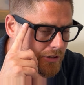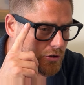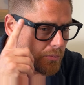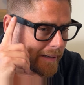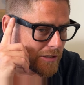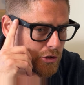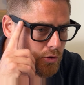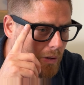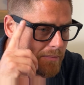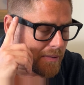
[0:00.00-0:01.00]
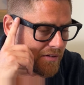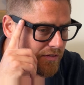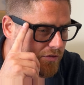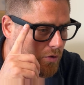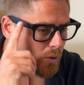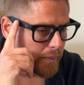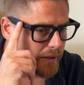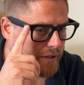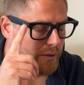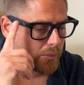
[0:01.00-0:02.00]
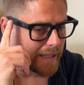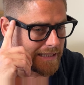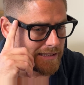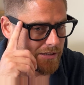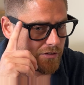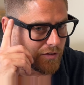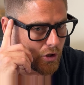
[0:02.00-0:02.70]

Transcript: So by swiping forward, you're raising the